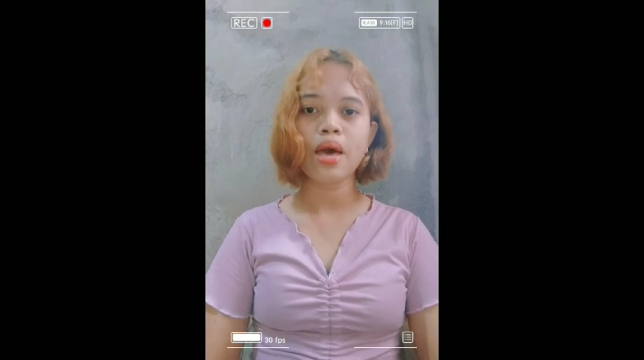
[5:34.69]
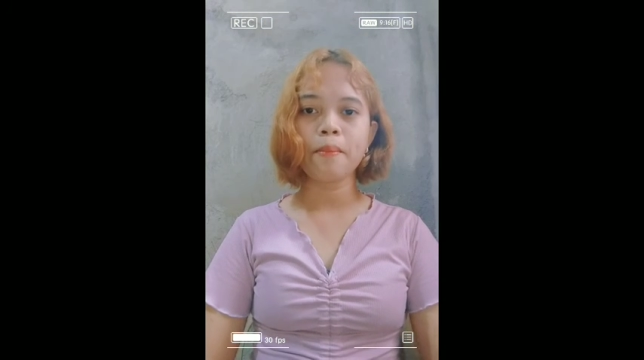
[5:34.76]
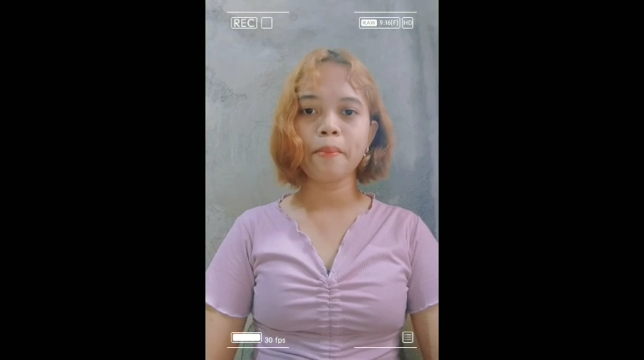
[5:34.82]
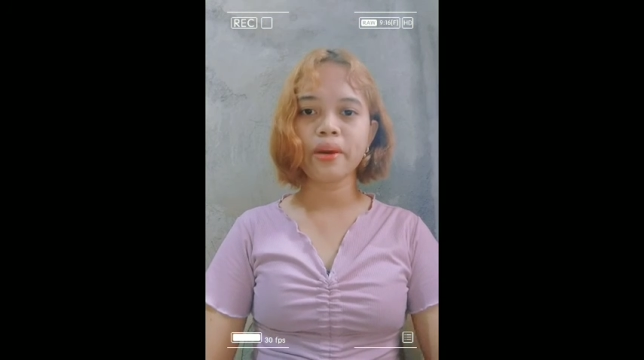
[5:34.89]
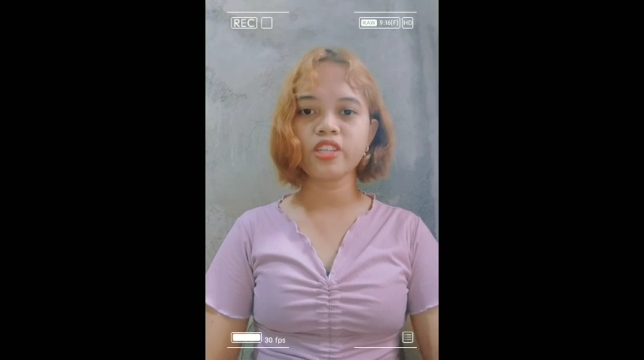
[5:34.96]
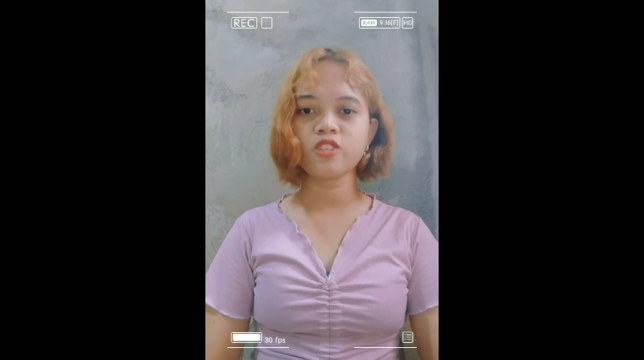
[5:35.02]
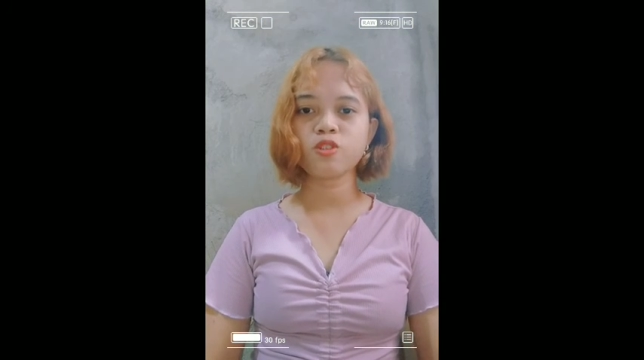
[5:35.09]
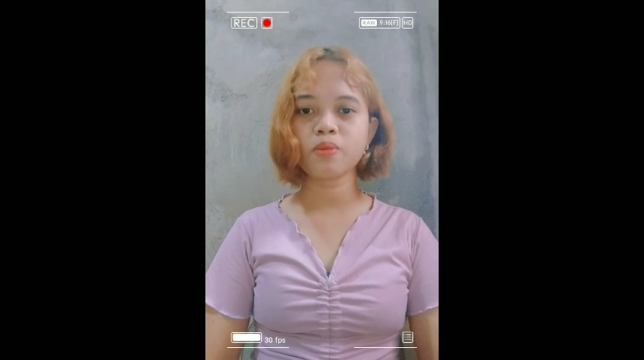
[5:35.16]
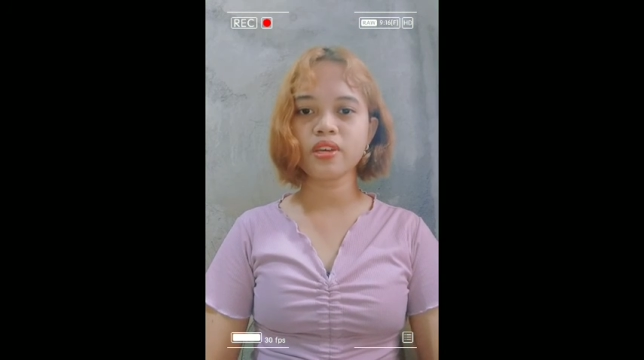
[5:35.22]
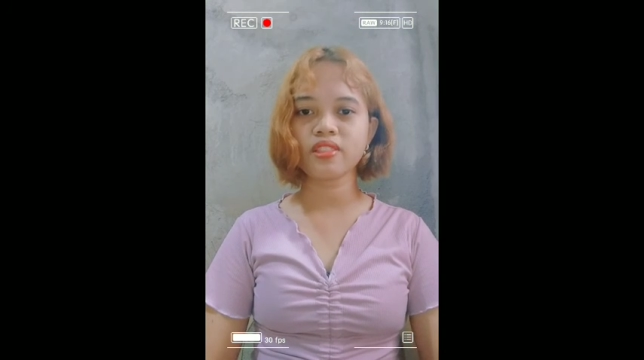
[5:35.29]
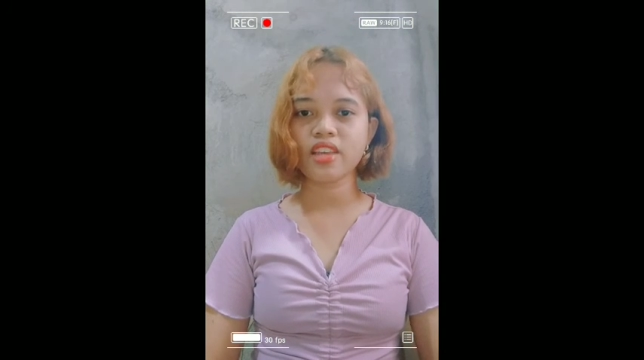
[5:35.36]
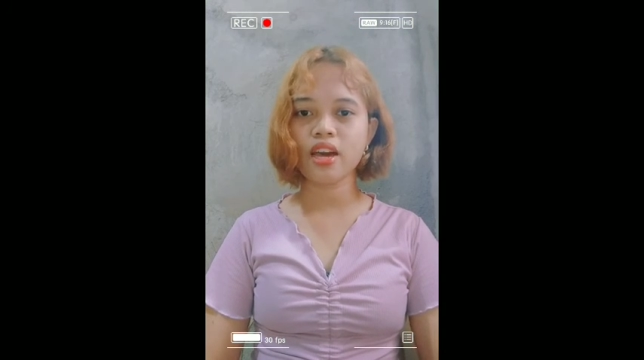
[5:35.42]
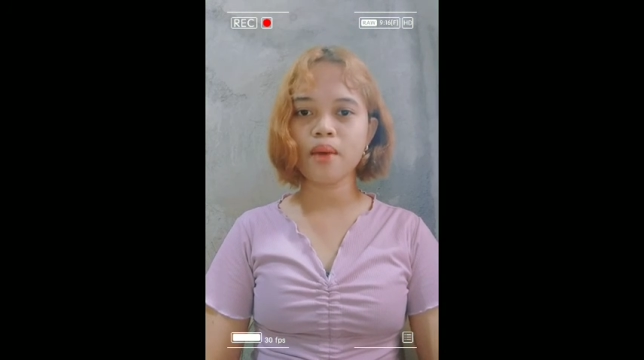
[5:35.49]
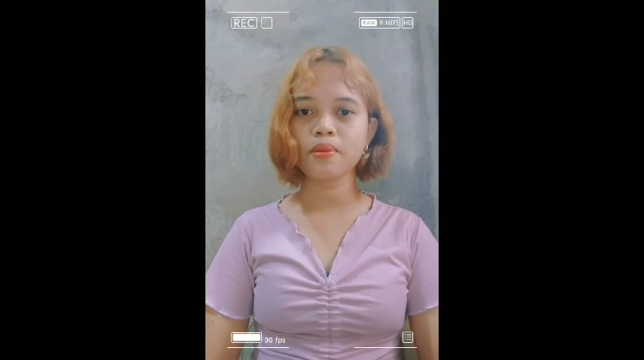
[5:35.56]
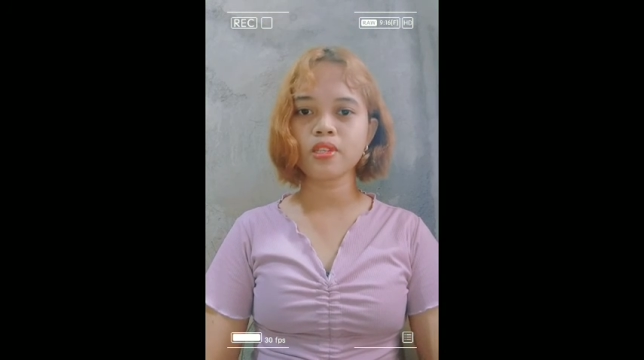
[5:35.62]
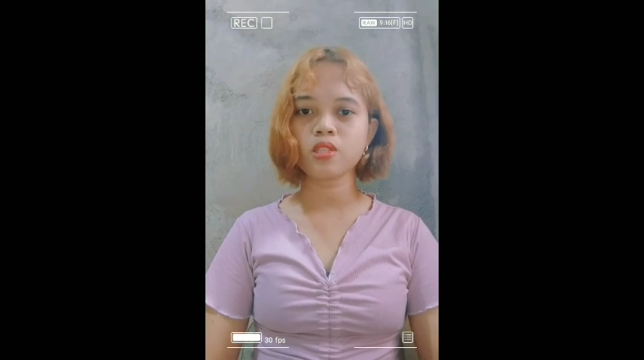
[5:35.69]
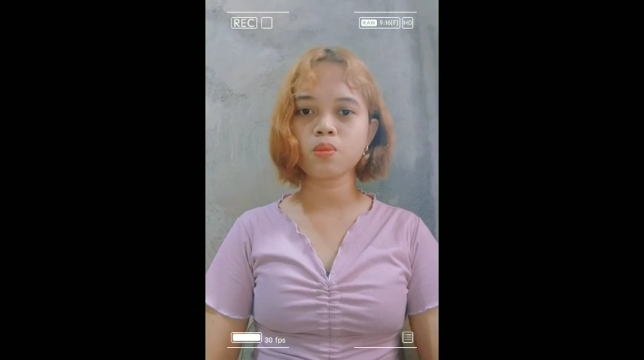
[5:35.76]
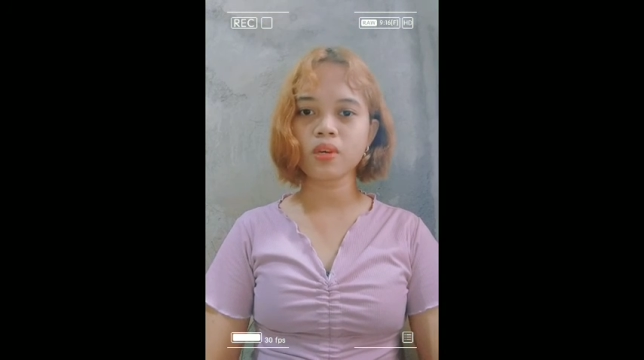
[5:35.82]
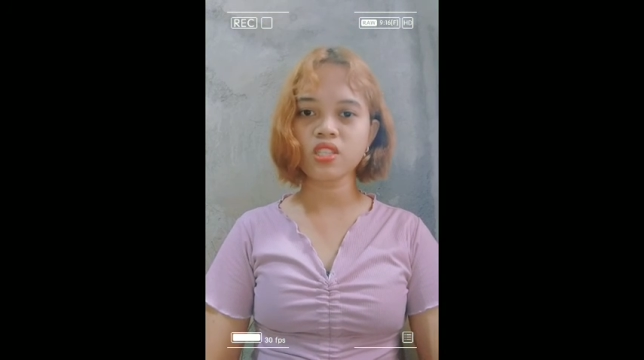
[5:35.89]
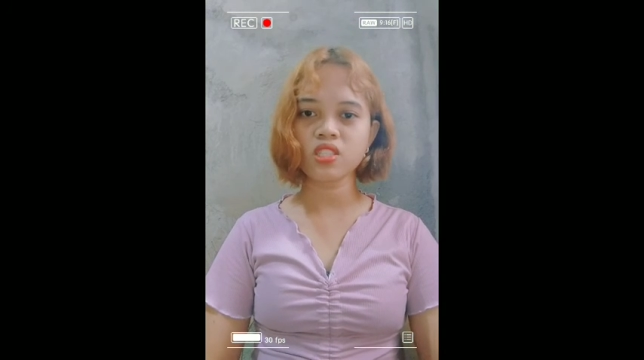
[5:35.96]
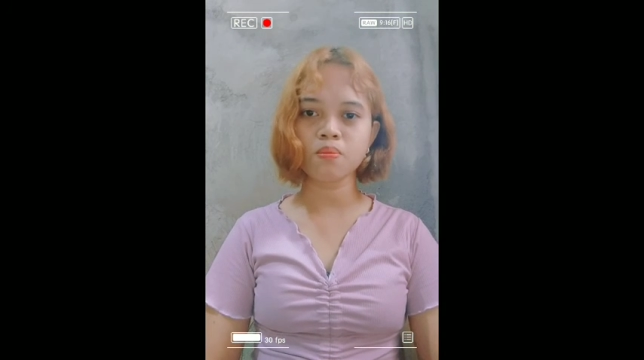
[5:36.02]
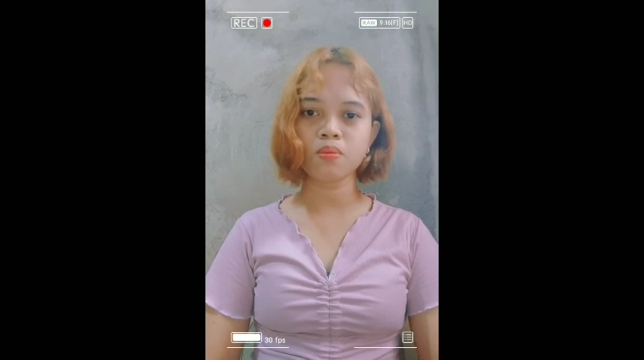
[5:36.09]
manage my time as
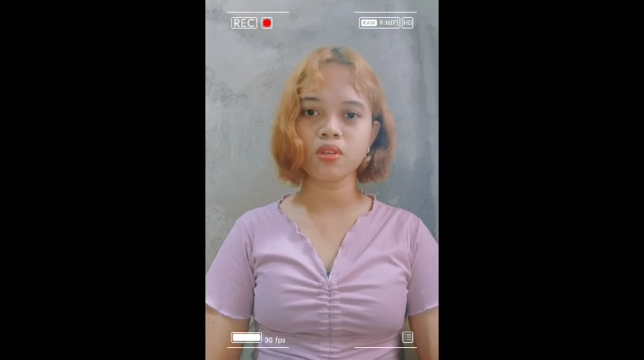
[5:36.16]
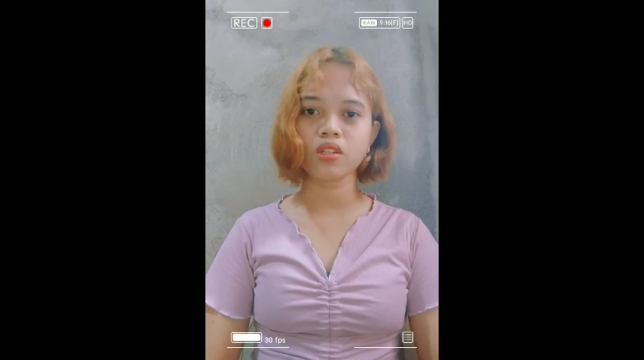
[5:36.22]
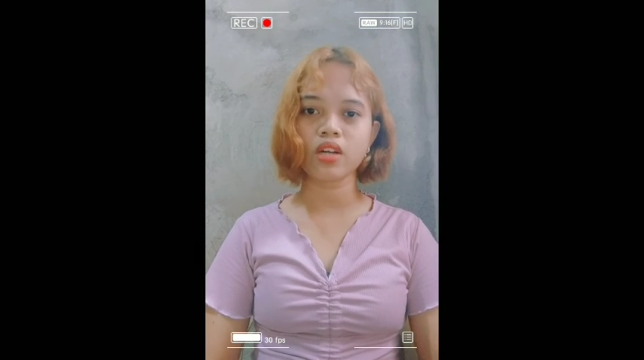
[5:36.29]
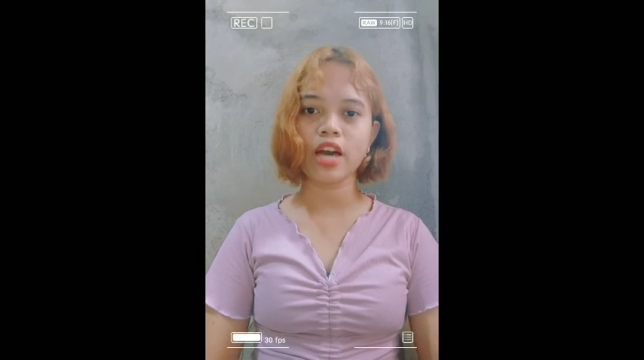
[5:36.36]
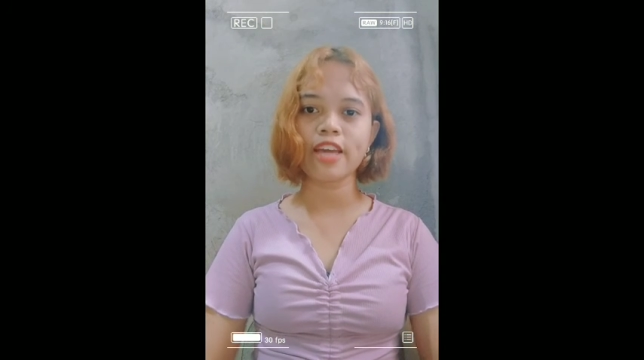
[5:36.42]
possible,